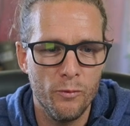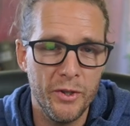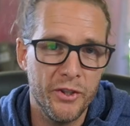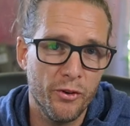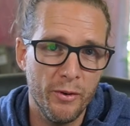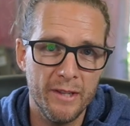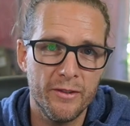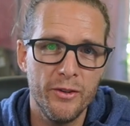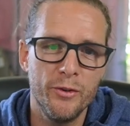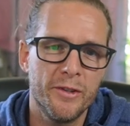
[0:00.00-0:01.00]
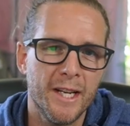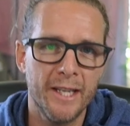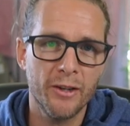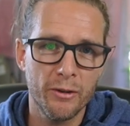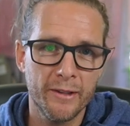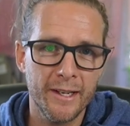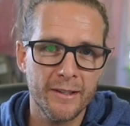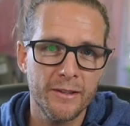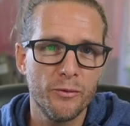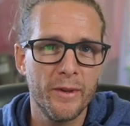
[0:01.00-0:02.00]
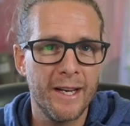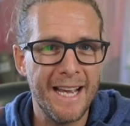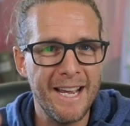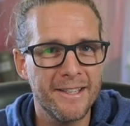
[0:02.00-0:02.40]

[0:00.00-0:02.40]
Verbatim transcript: which creates the new stacking context without a